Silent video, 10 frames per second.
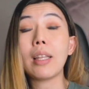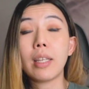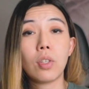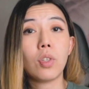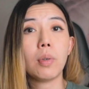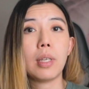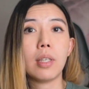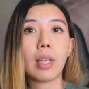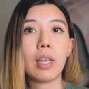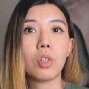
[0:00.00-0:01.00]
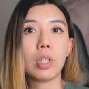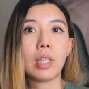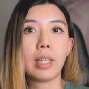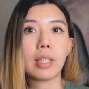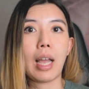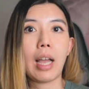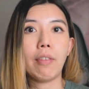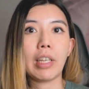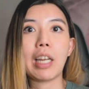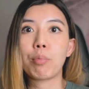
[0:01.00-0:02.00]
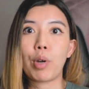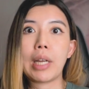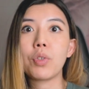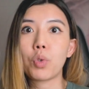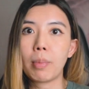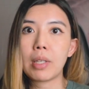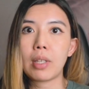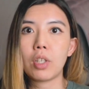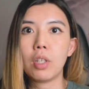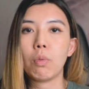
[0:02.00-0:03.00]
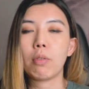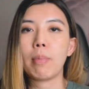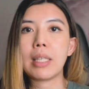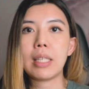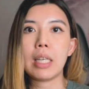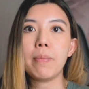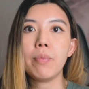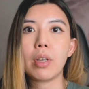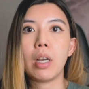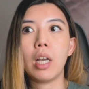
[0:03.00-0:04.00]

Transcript: like to do is I usually like to have like a brainstorming session with my team,